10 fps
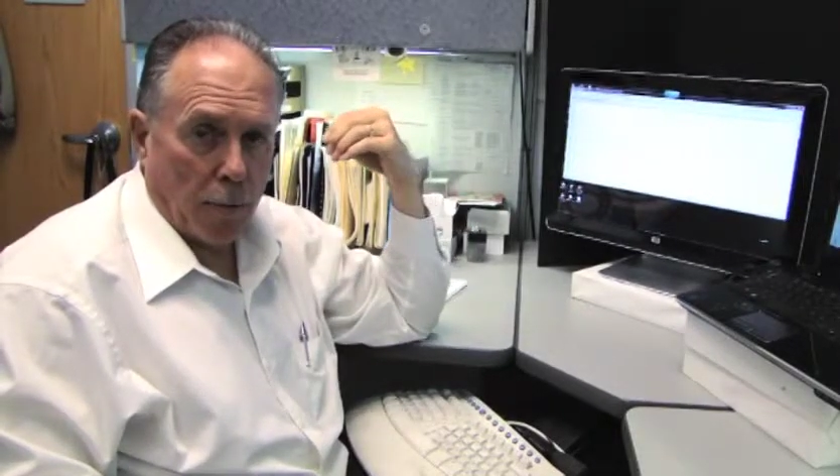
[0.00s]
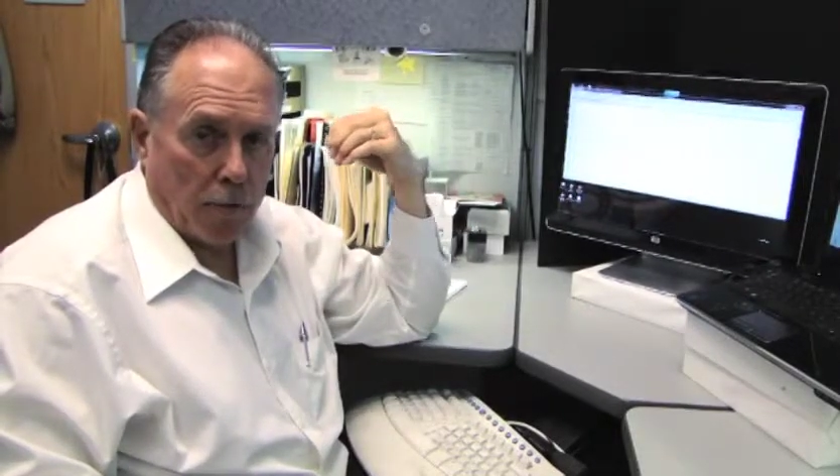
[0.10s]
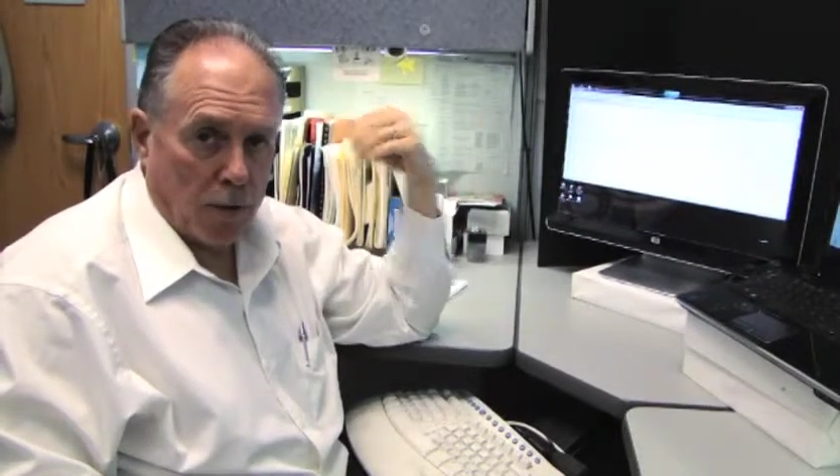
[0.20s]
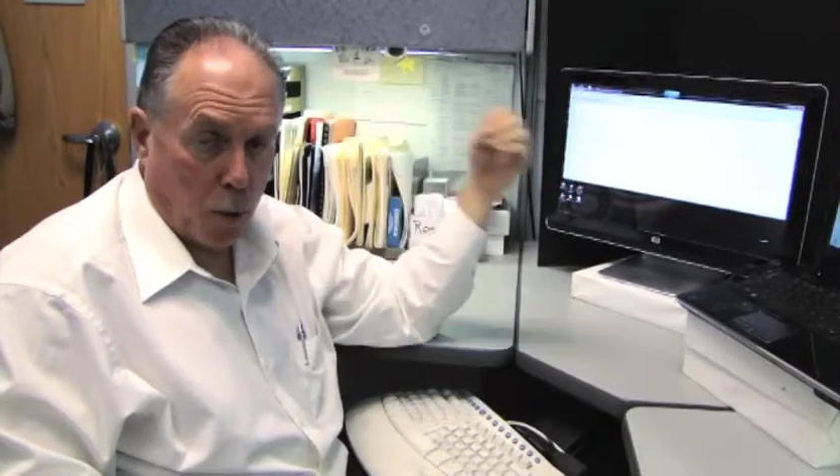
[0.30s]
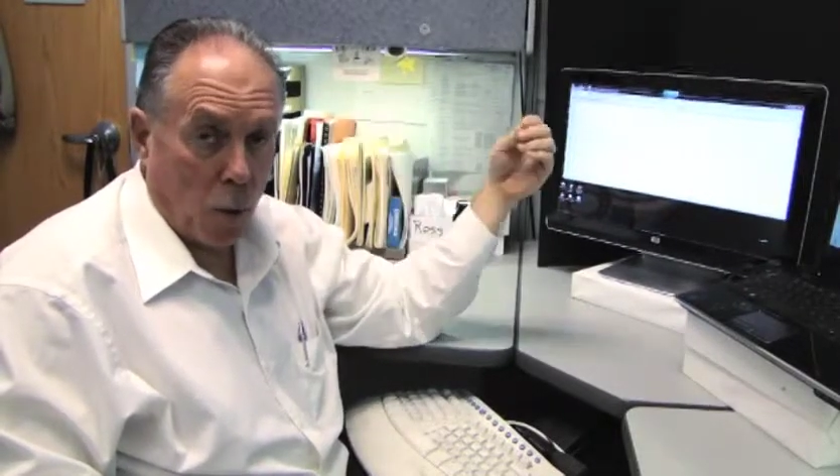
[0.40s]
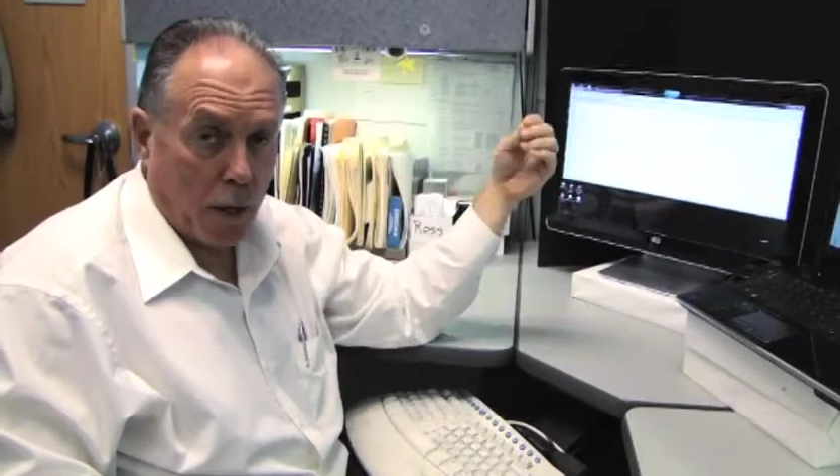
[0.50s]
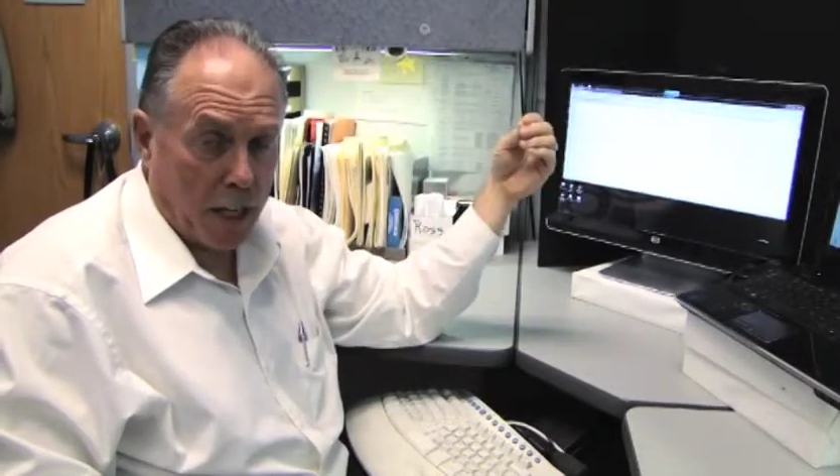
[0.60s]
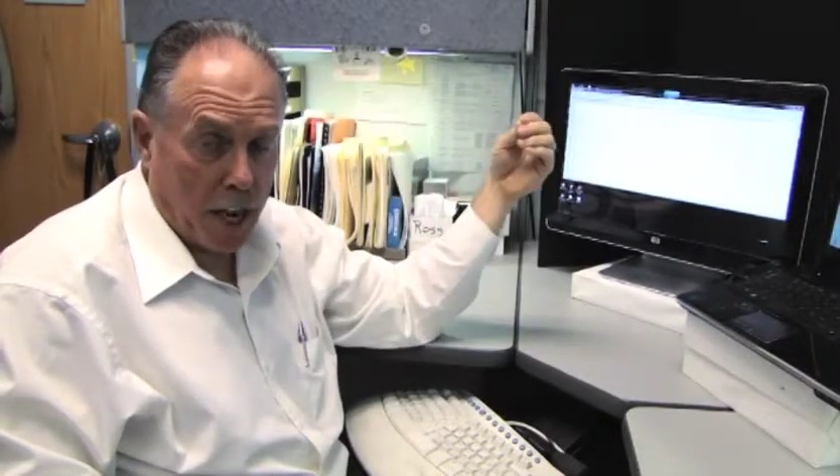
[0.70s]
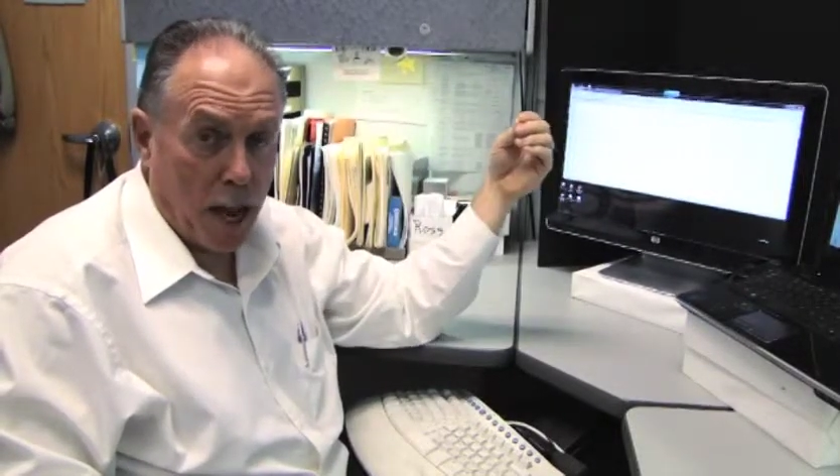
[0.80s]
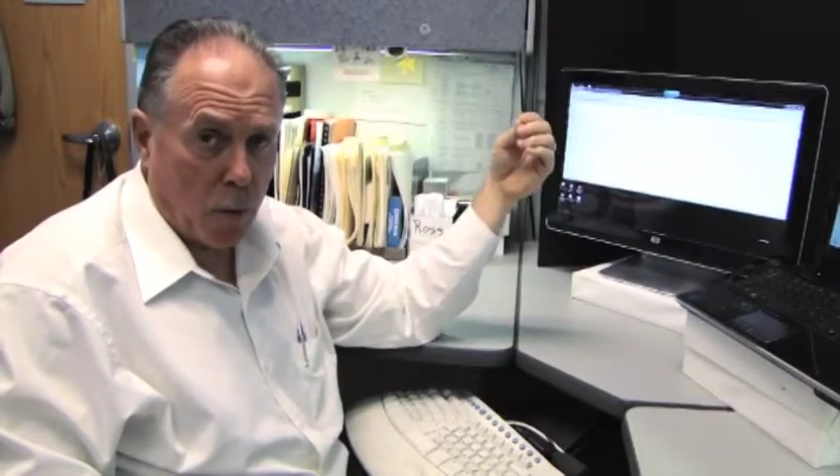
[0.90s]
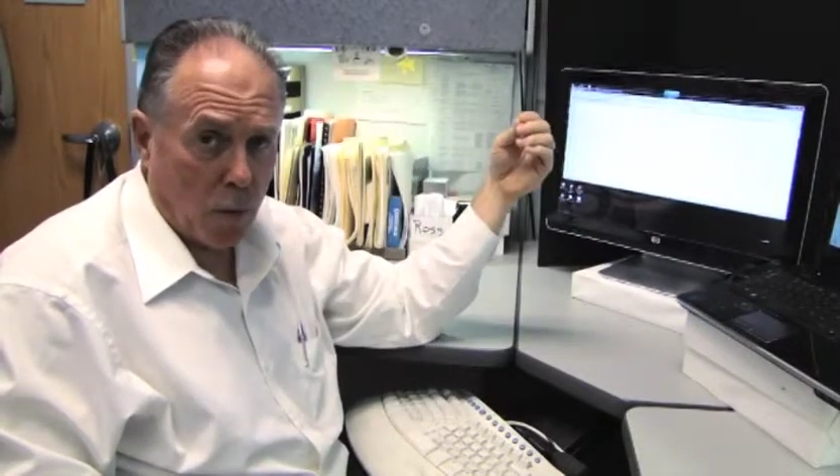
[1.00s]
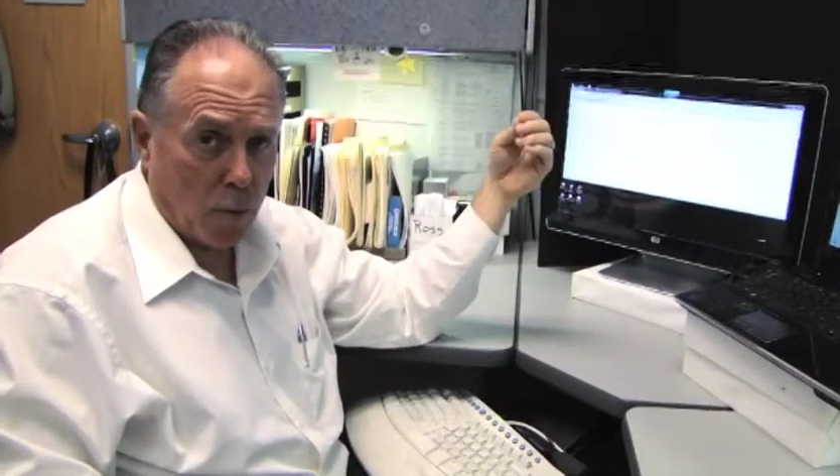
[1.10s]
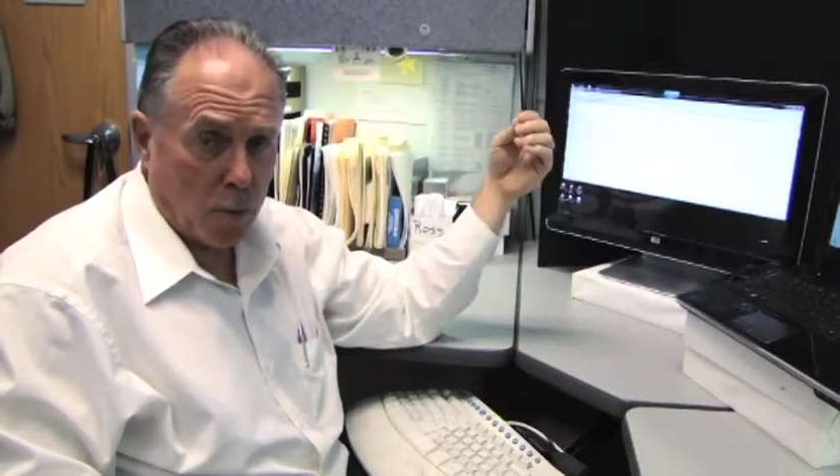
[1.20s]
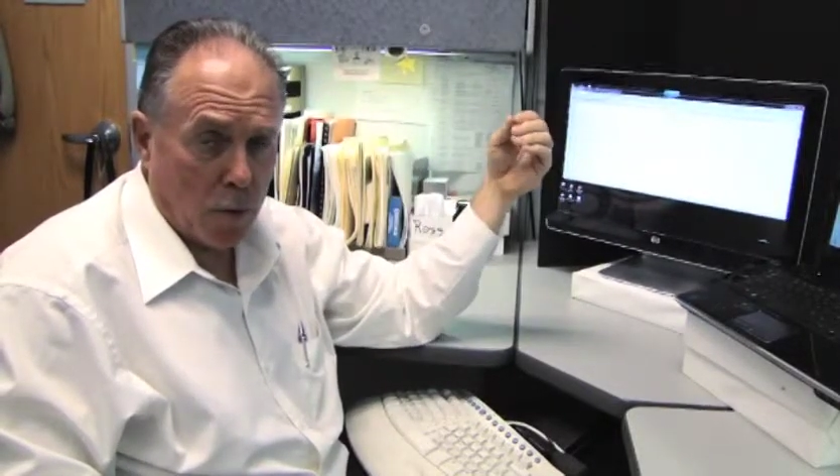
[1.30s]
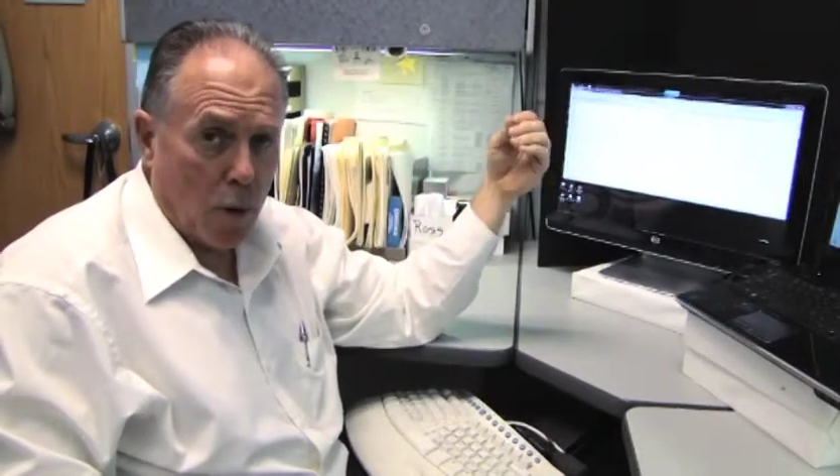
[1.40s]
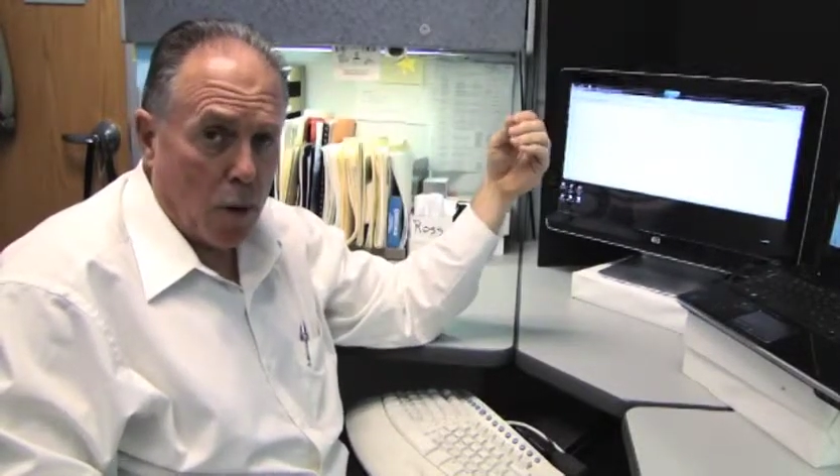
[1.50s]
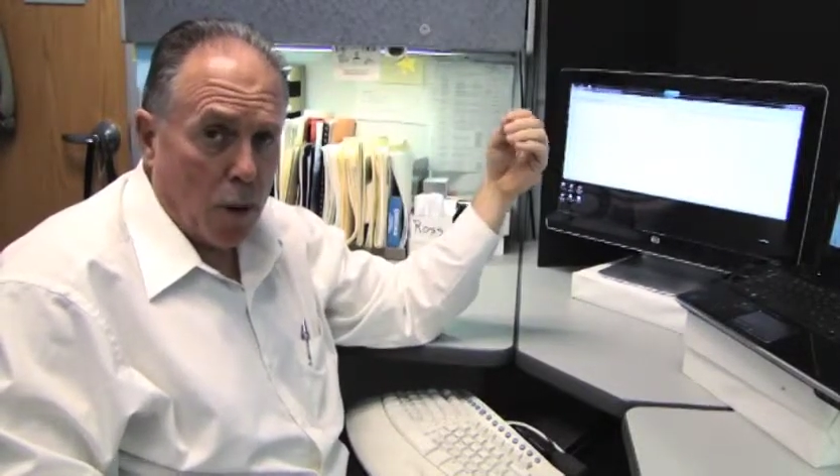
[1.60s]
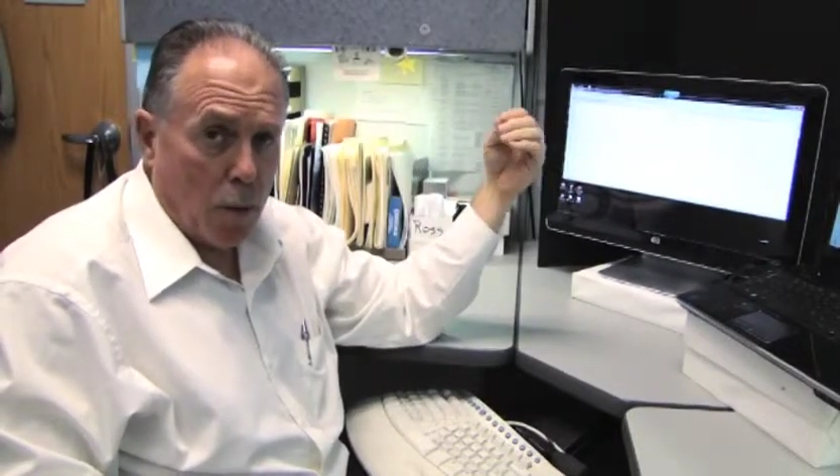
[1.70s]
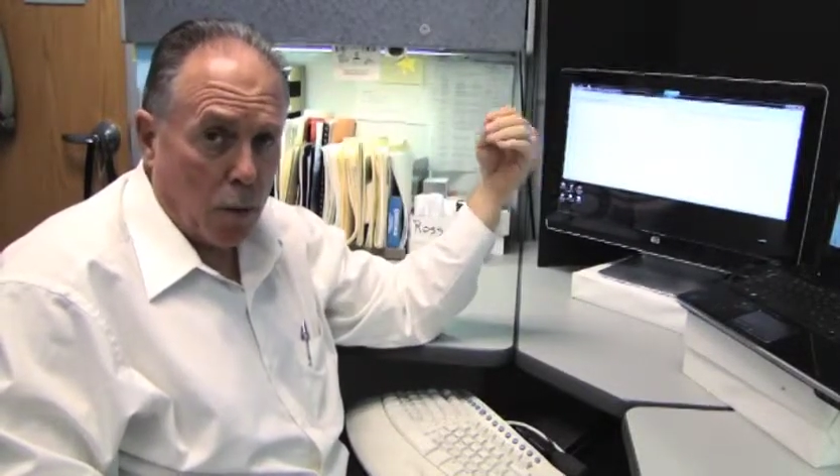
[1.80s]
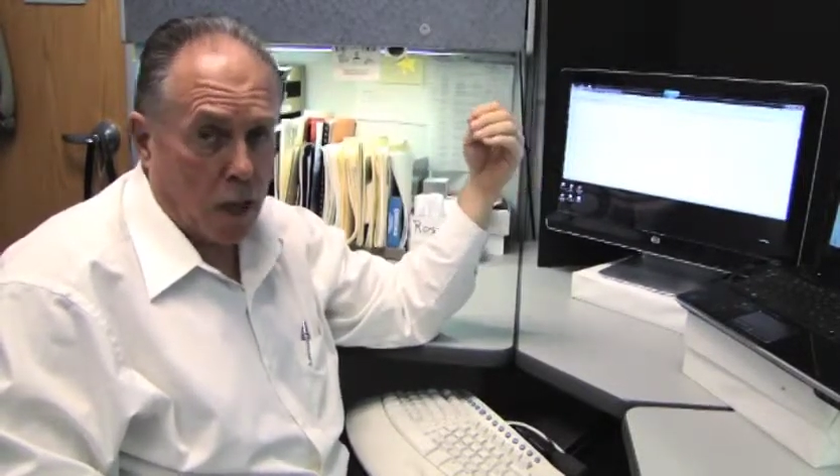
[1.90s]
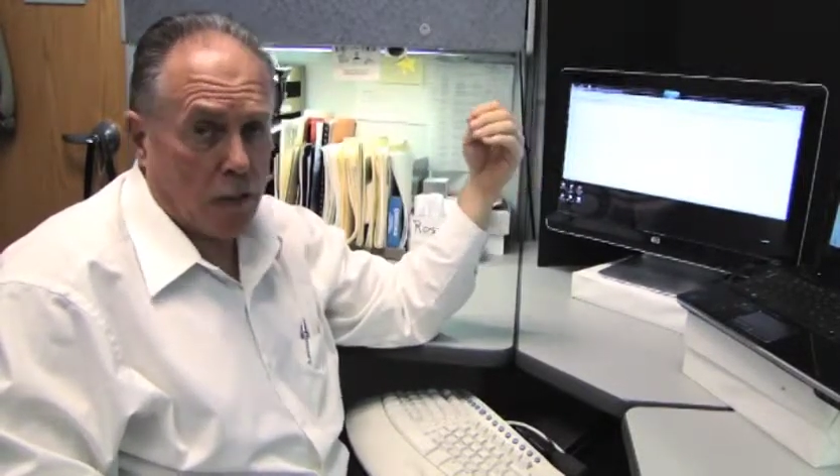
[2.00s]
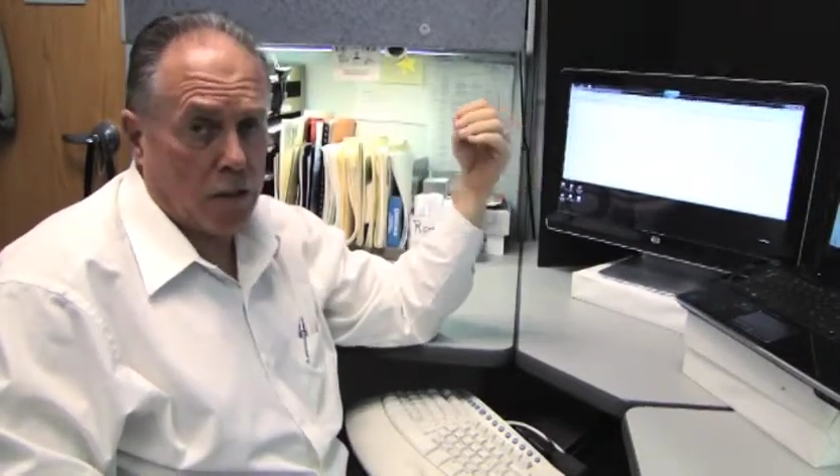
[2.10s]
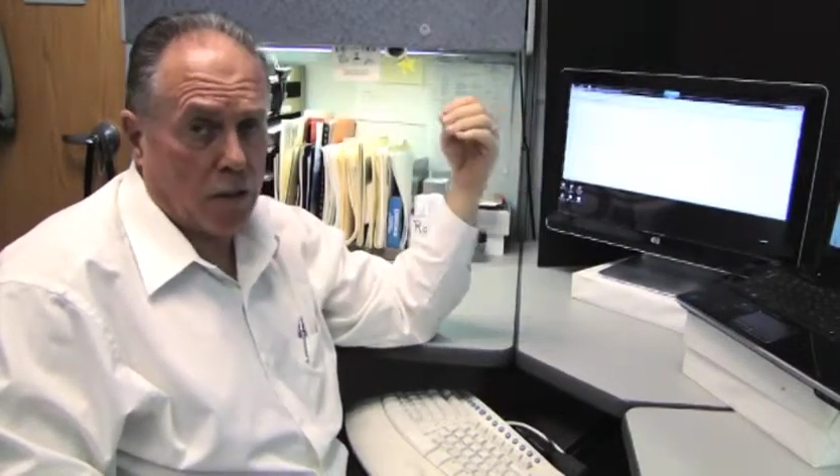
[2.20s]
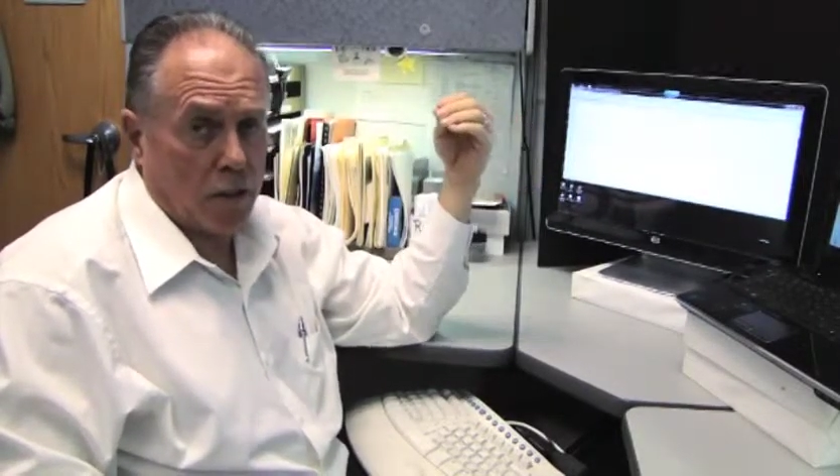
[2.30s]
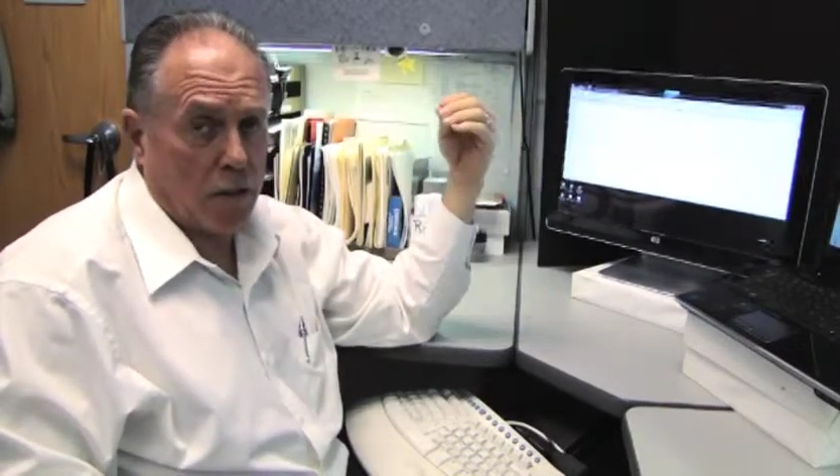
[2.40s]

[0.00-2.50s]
deployed cable plus the